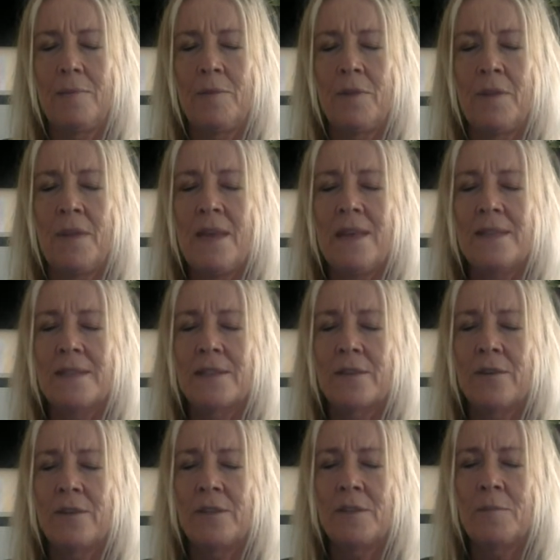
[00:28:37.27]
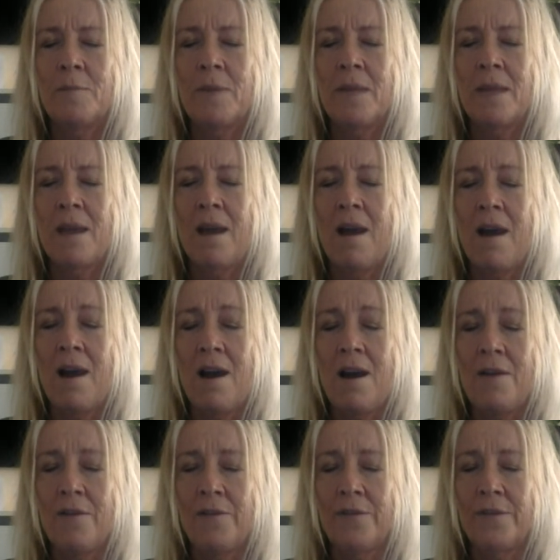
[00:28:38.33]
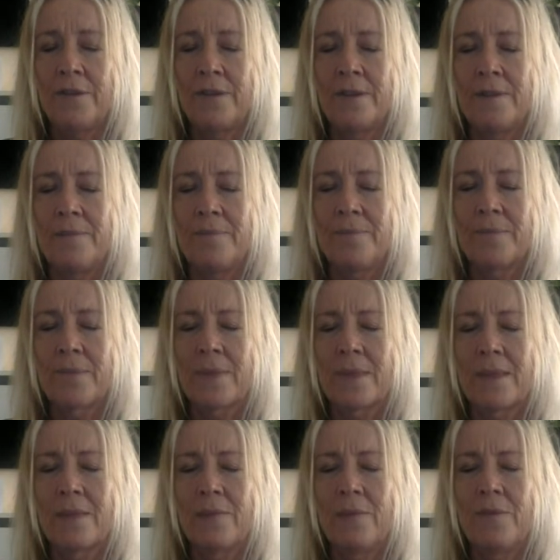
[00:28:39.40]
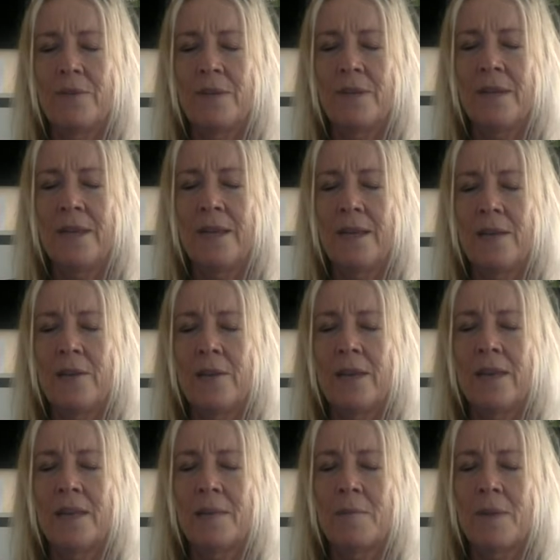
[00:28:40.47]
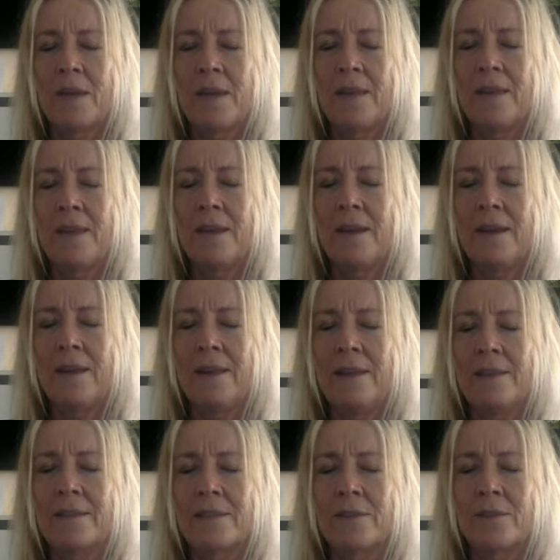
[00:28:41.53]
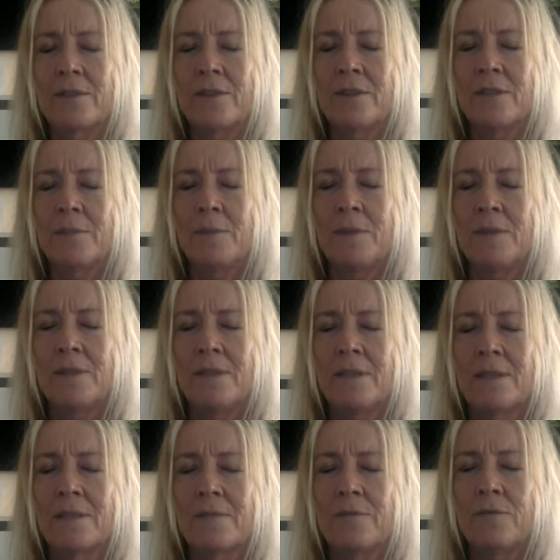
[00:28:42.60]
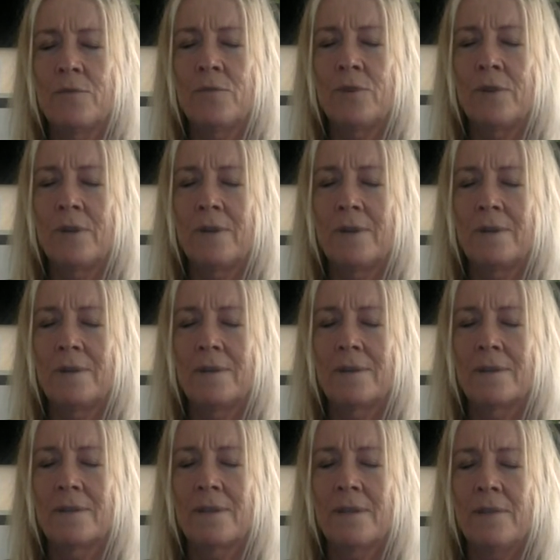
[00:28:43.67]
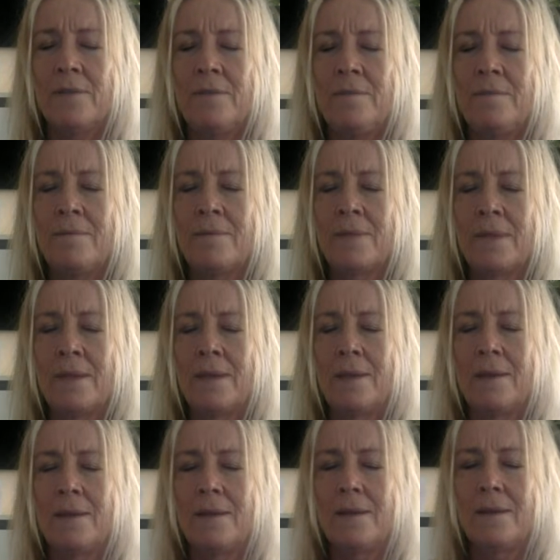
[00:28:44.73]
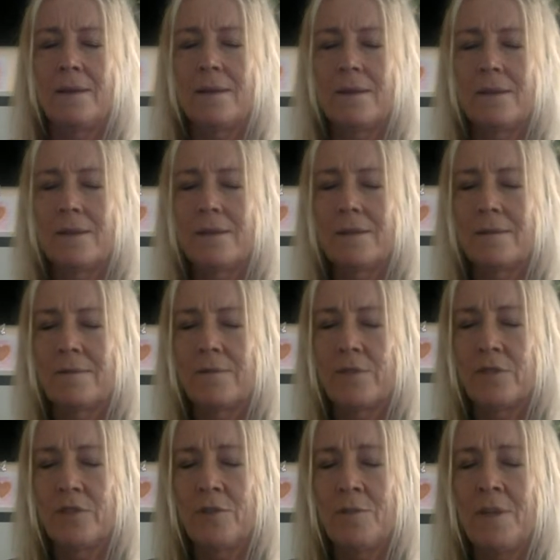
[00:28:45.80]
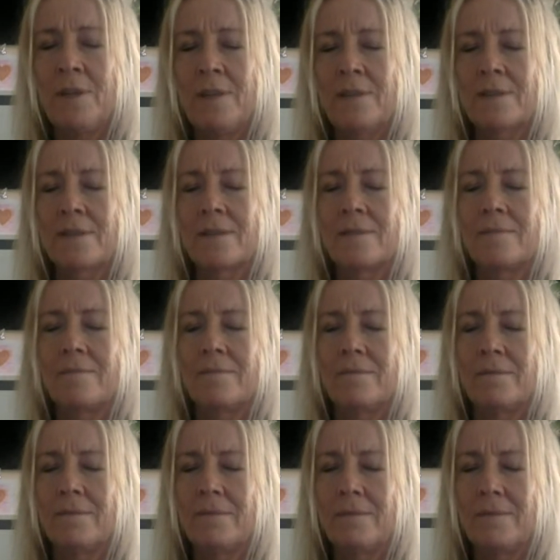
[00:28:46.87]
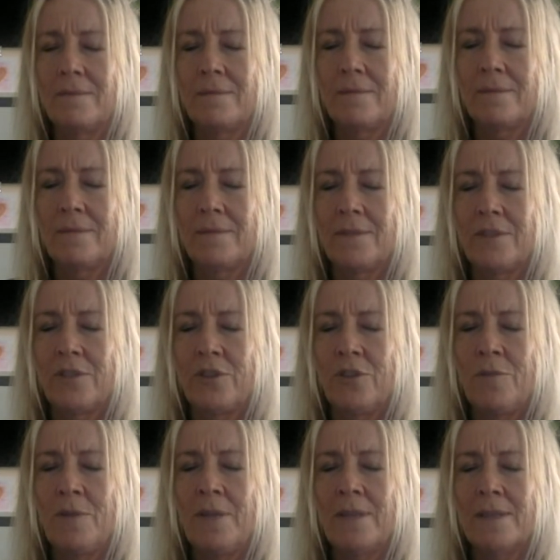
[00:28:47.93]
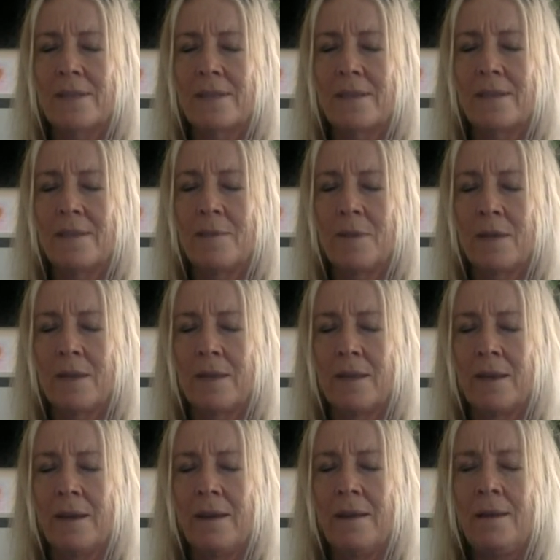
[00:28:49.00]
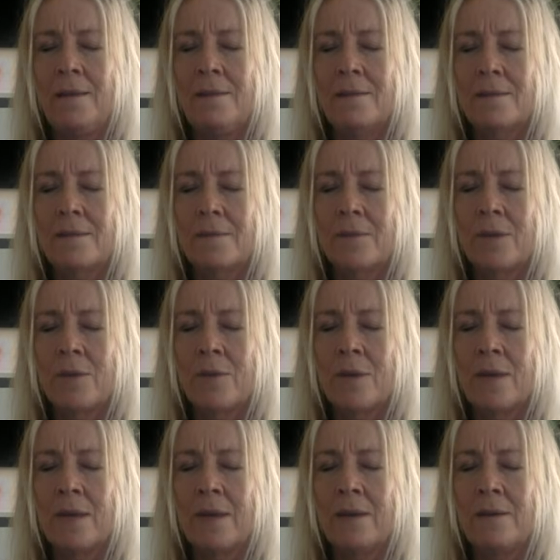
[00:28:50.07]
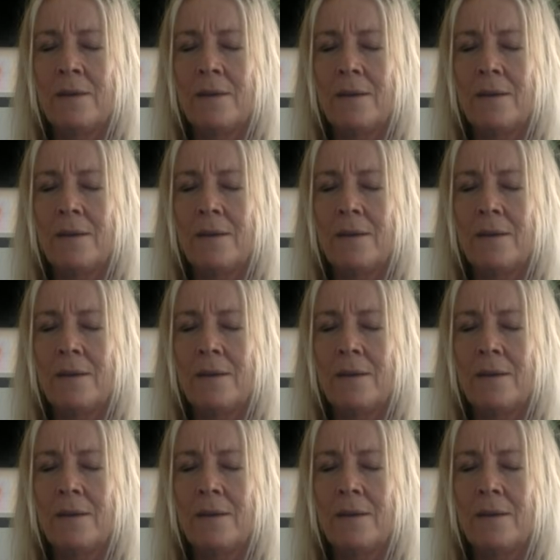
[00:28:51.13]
But that's going to be after we've done a little looking at the back of the eyelids. So it's going to be 6, 4, 7 for 2 minutes. 2 minutes at the back of the eyelids where you are now.